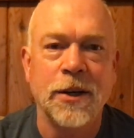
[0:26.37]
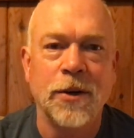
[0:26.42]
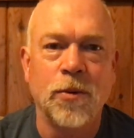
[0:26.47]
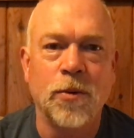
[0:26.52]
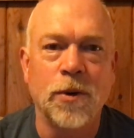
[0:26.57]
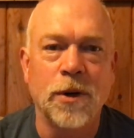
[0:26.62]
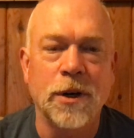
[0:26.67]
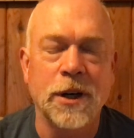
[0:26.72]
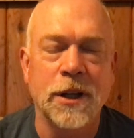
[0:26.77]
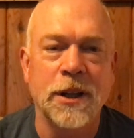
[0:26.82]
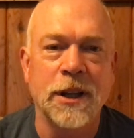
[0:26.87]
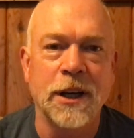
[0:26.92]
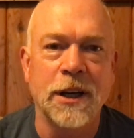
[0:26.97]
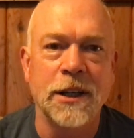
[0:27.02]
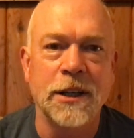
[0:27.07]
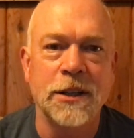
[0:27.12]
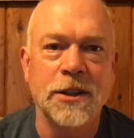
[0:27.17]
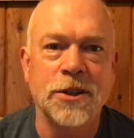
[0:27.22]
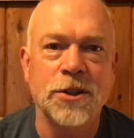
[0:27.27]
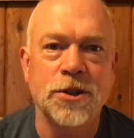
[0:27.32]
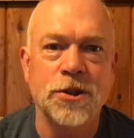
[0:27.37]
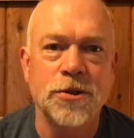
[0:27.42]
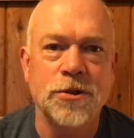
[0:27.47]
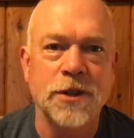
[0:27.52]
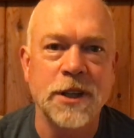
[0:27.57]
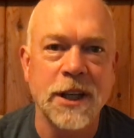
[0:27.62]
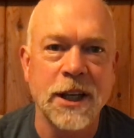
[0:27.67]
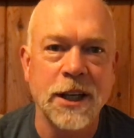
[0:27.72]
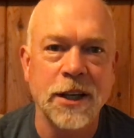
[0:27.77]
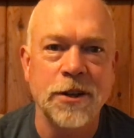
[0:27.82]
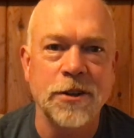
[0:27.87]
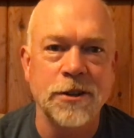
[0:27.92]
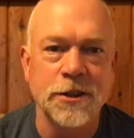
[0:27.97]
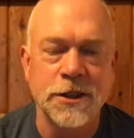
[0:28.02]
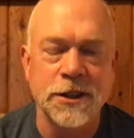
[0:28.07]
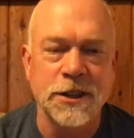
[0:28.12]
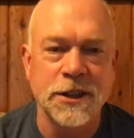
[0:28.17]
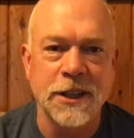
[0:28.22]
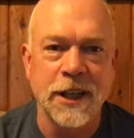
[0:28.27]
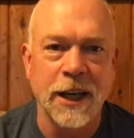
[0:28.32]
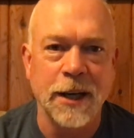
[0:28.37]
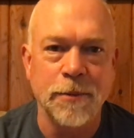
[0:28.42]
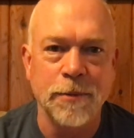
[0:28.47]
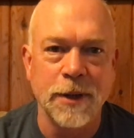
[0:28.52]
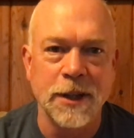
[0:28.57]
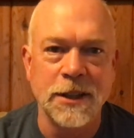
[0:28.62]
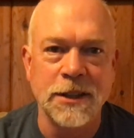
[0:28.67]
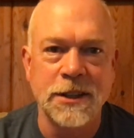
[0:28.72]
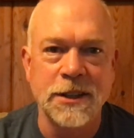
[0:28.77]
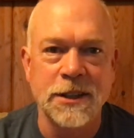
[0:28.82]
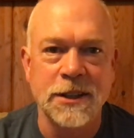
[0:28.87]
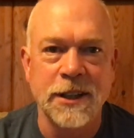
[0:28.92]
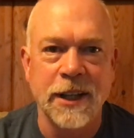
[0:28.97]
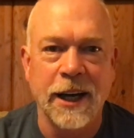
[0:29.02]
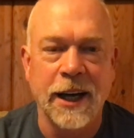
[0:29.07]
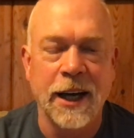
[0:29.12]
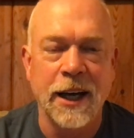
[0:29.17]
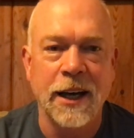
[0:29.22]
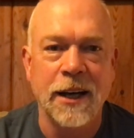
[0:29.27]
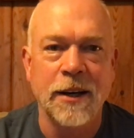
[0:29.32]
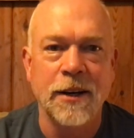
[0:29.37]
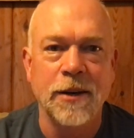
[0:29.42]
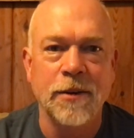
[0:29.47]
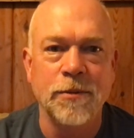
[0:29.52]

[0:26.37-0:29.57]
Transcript: one of the trickier statements that